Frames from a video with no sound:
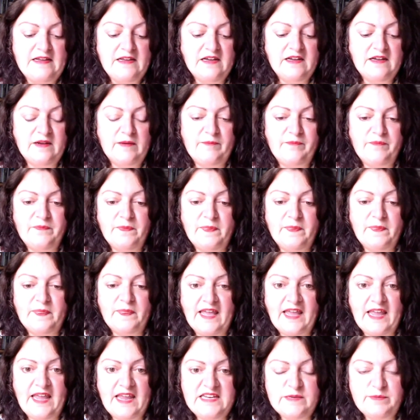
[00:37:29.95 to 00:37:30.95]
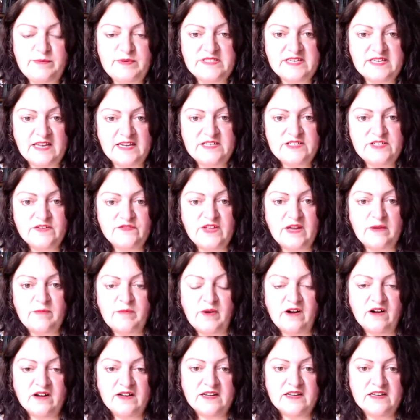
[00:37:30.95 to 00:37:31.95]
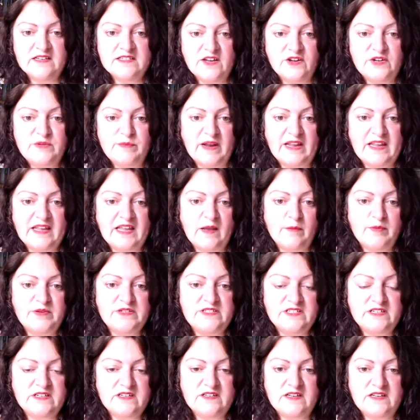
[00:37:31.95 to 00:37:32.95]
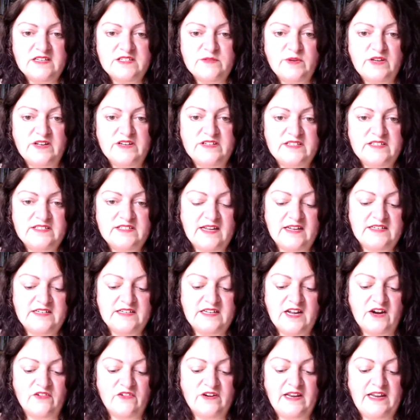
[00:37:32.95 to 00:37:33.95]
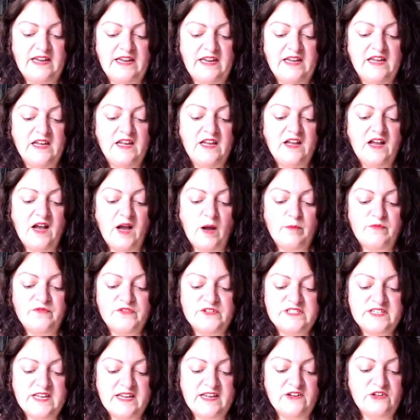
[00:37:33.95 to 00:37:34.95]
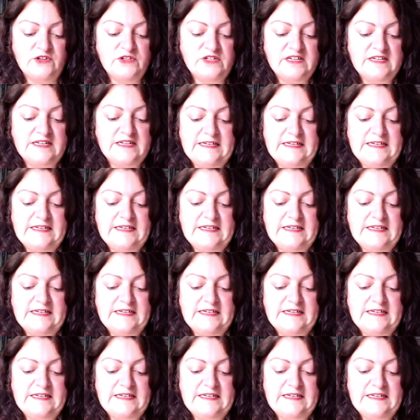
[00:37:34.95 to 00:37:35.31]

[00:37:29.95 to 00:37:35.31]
80% of that market is owned by Capita, as we understand it, currently up for sale.